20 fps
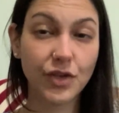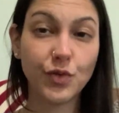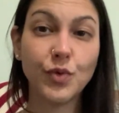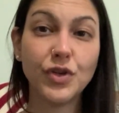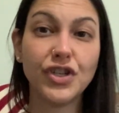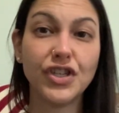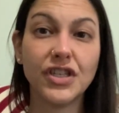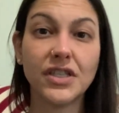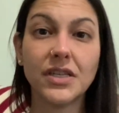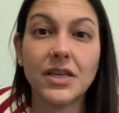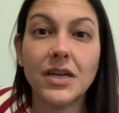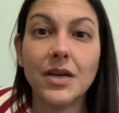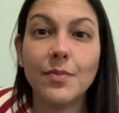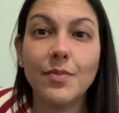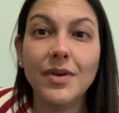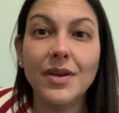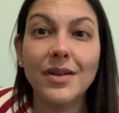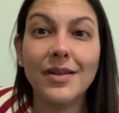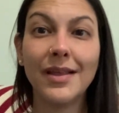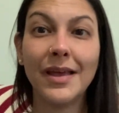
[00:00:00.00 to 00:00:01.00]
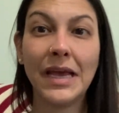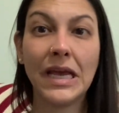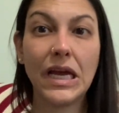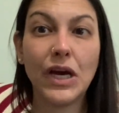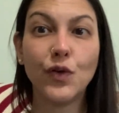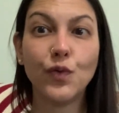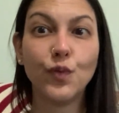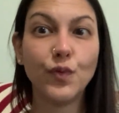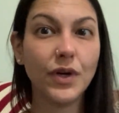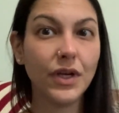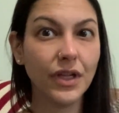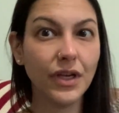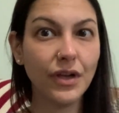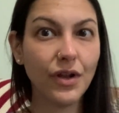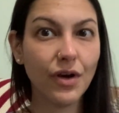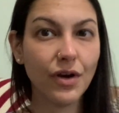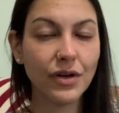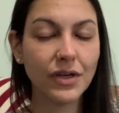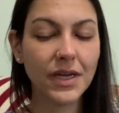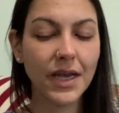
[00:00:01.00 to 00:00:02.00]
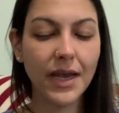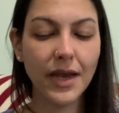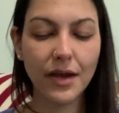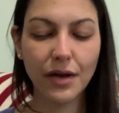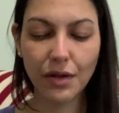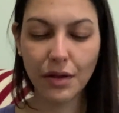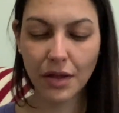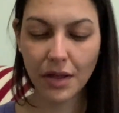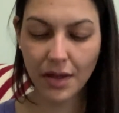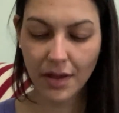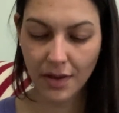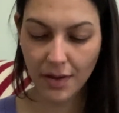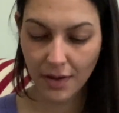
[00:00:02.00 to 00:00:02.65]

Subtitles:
which is going to be like a really long tail.